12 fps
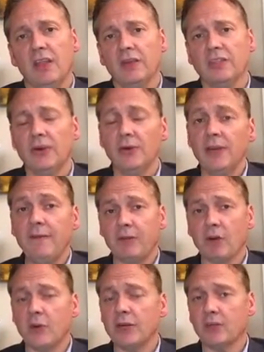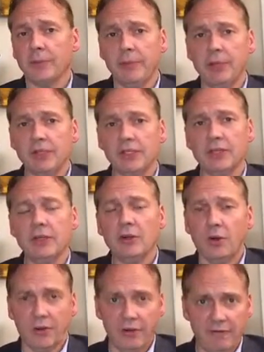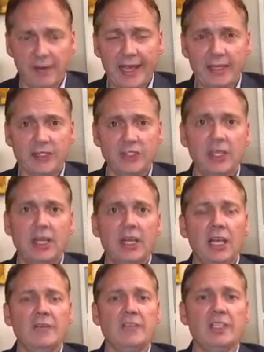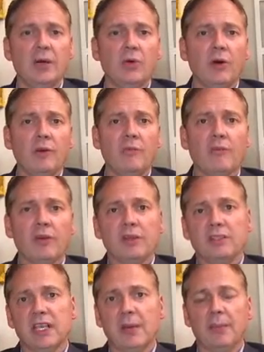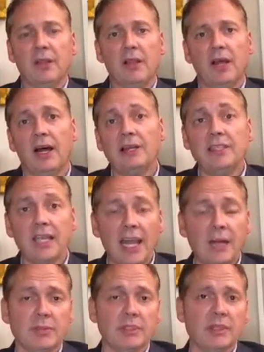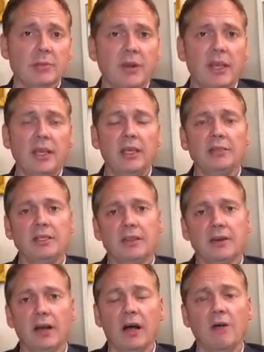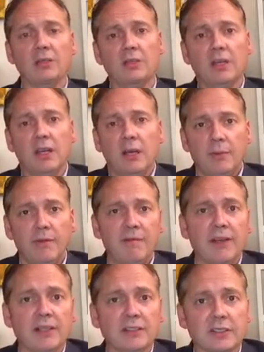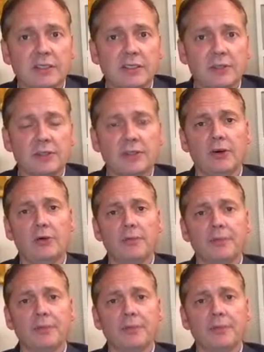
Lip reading: There's no need for retribution or revenge if someone, for example, attempts to break into your house but fails to do so.